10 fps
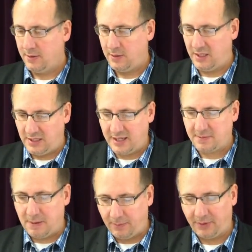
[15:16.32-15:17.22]
And yes,
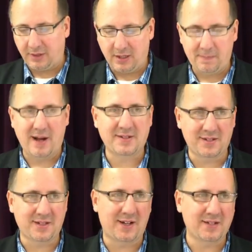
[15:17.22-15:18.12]
people can
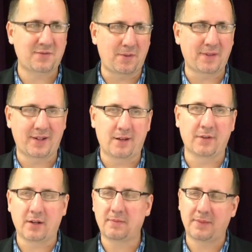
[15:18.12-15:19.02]
apostatize from the
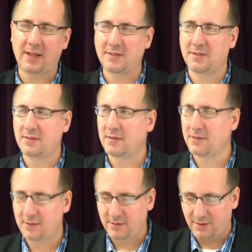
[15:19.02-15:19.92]
covenant, but that's
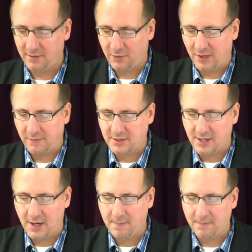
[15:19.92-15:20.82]
for a different
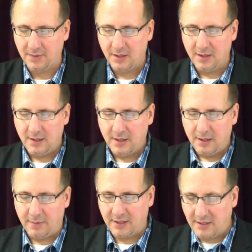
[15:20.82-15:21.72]
time.
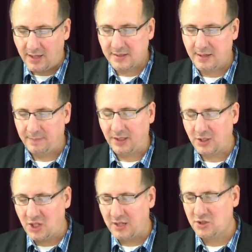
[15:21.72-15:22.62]
But it does something. It
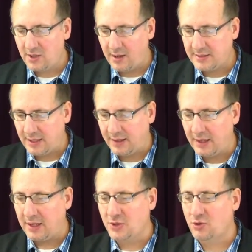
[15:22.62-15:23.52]
changes our
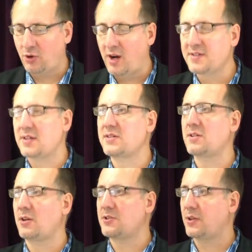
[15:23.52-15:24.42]
identity, and it draws us
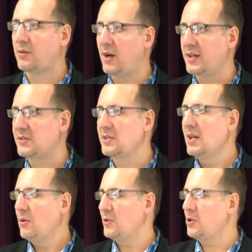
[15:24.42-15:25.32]
near to Christ.
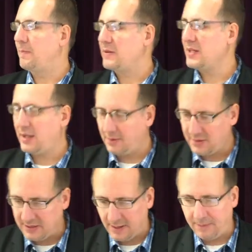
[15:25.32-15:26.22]
When you partake of the
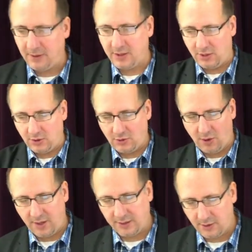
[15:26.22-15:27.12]
supper, you're
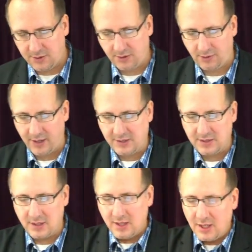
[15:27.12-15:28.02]
drawing near to Christ.